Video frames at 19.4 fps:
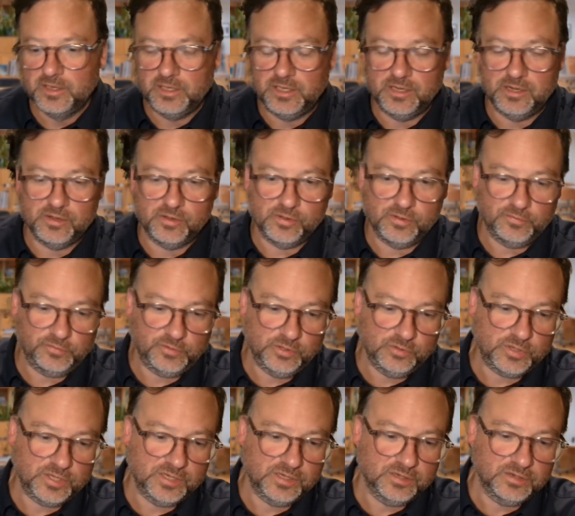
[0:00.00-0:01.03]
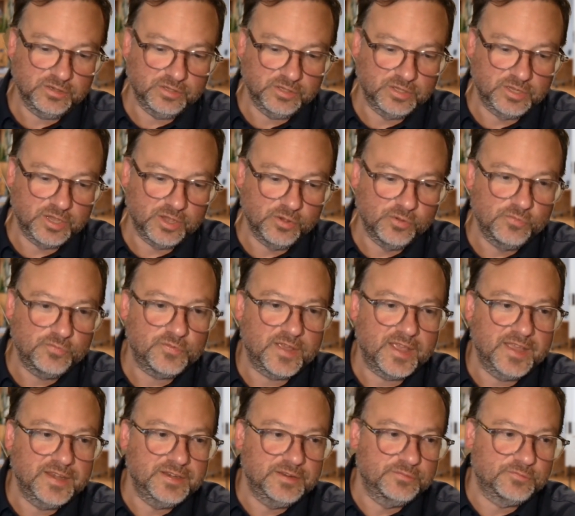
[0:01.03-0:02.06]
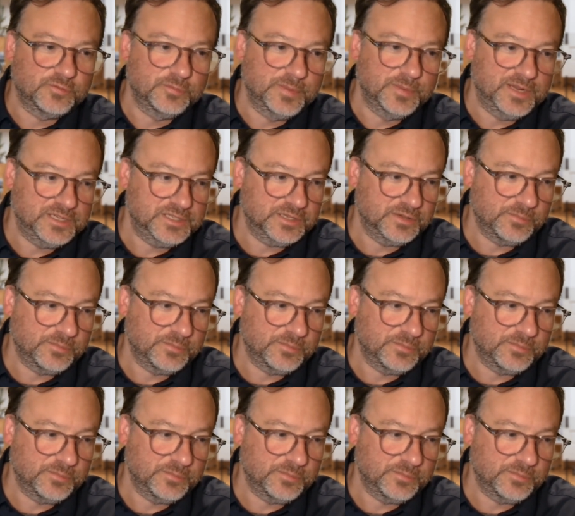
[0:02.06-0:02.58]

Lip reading: if you can go find information